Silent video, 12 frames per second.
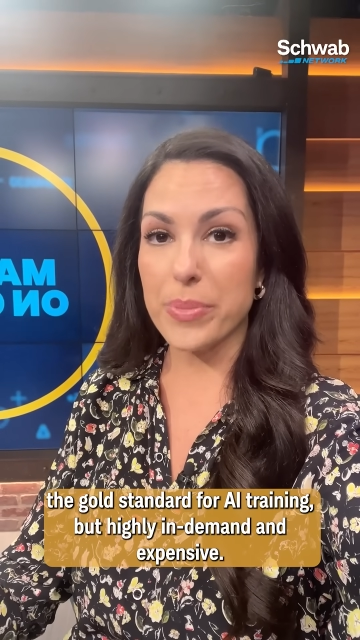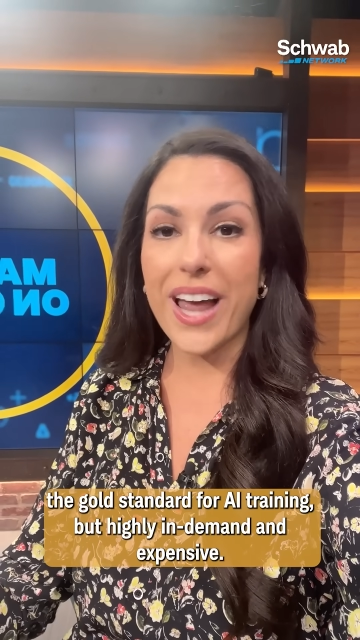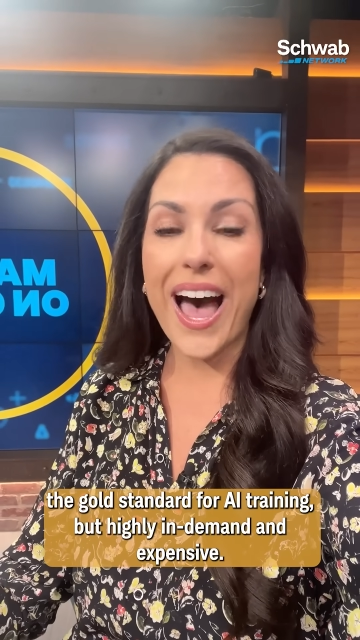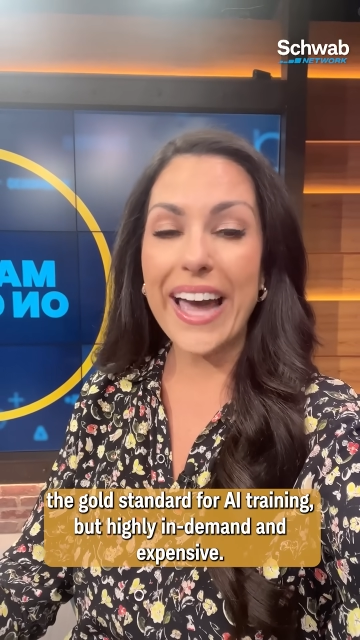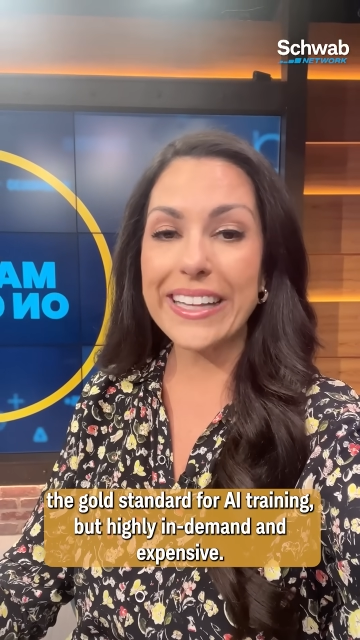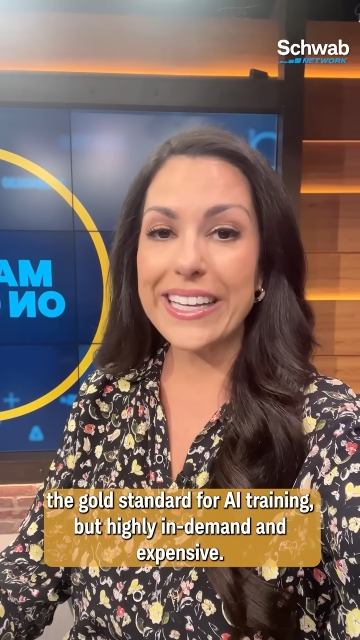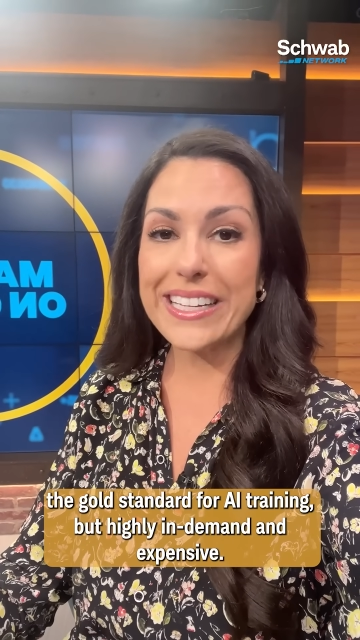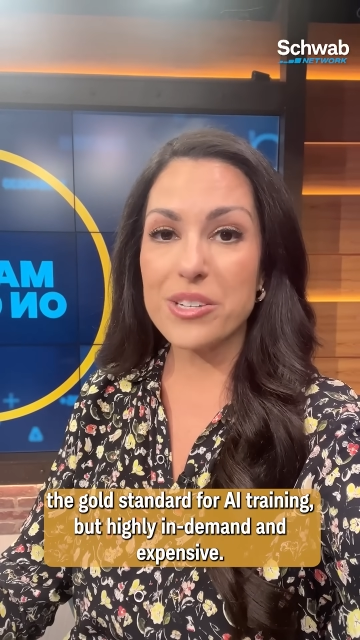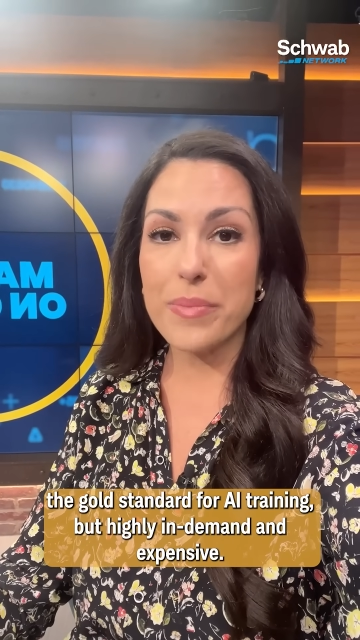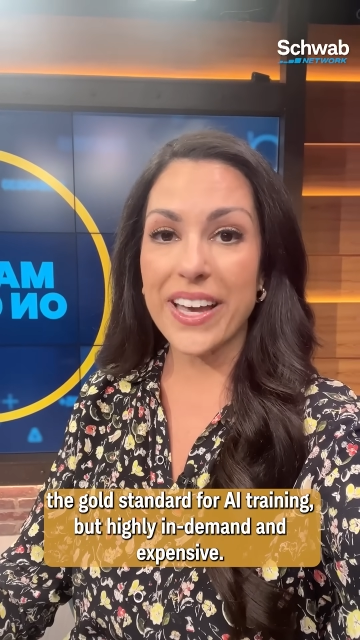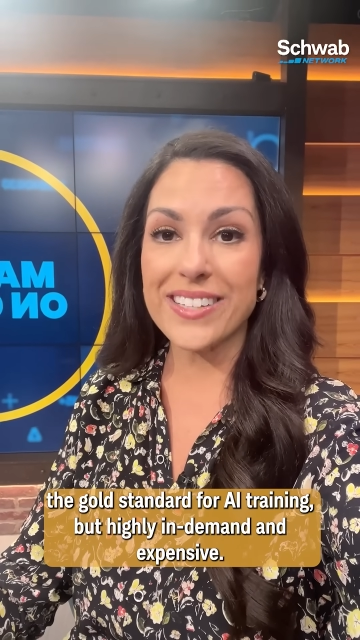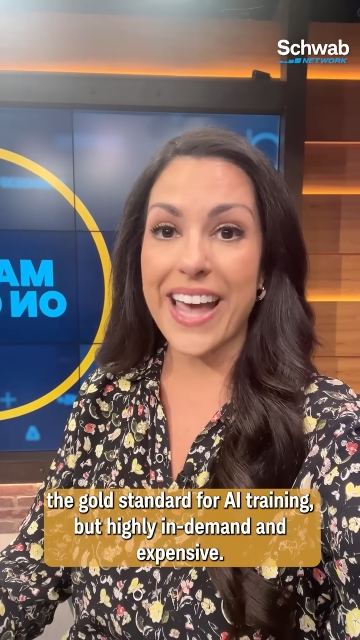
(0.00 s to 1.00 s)
but highly in
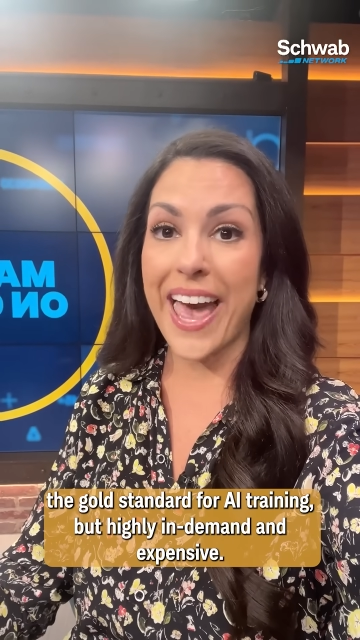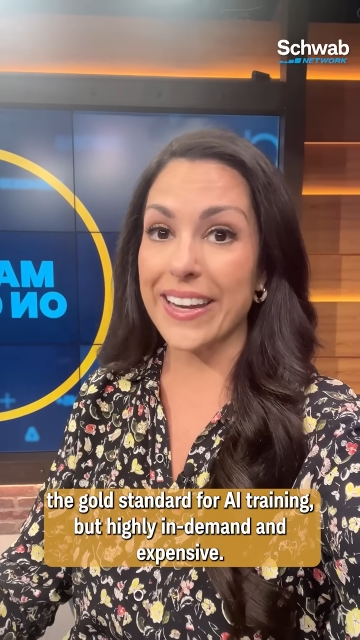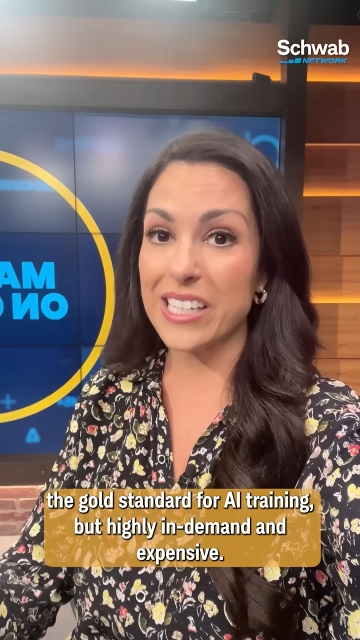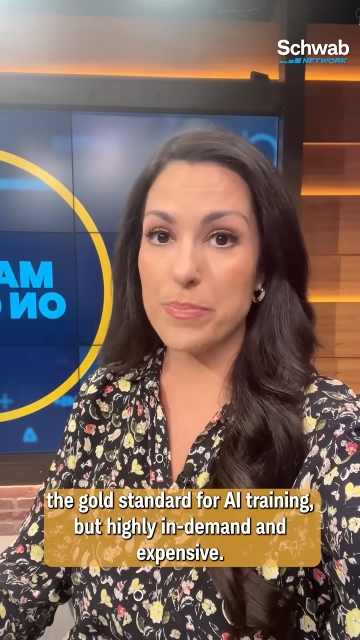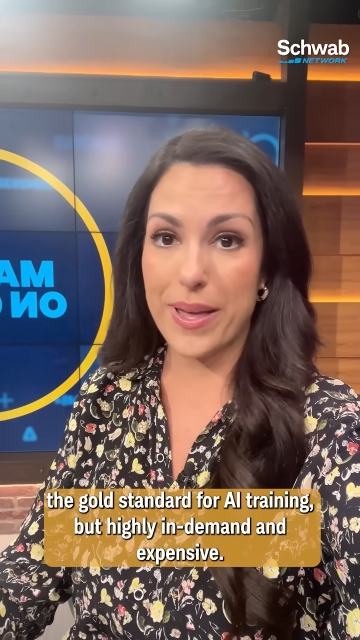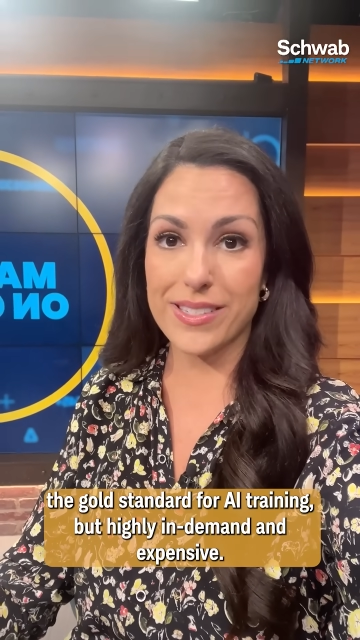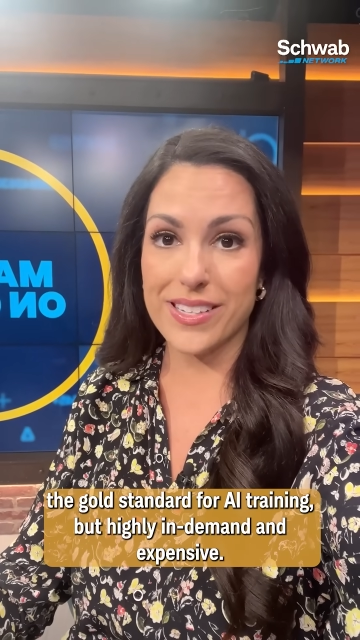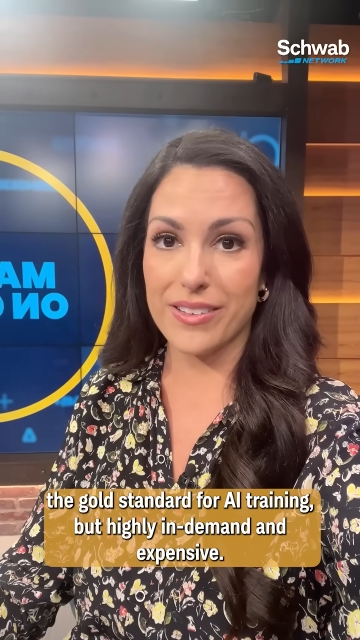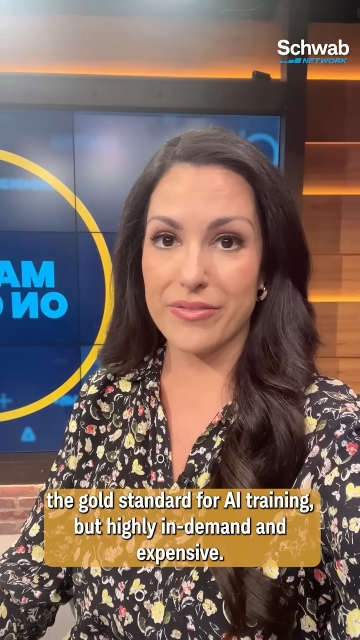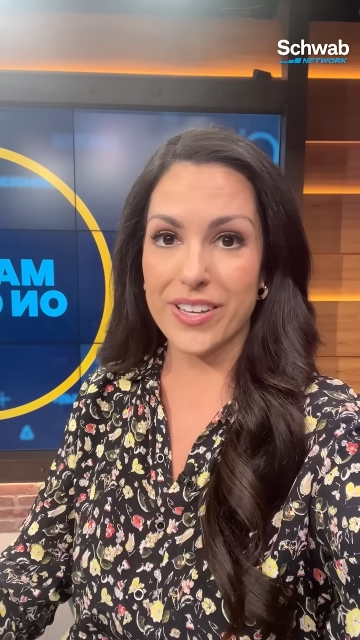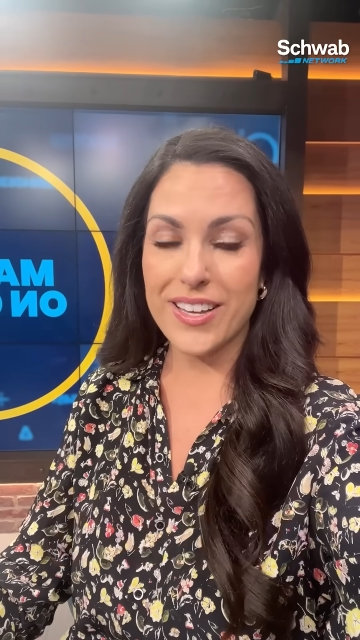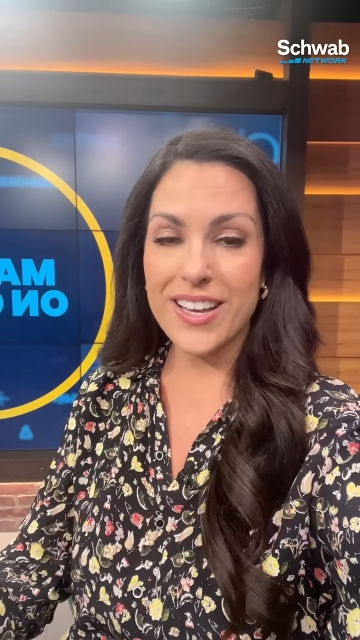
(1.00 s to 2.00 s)
demand and
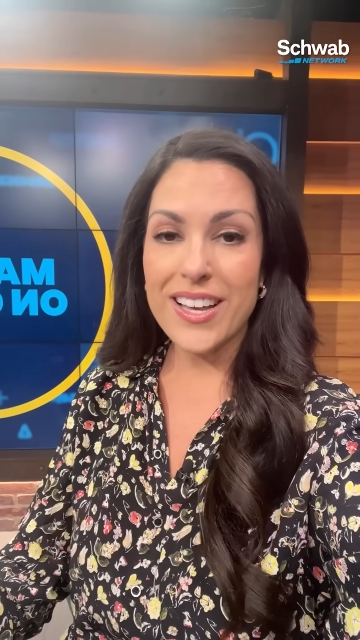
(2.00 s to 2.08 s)
expensive.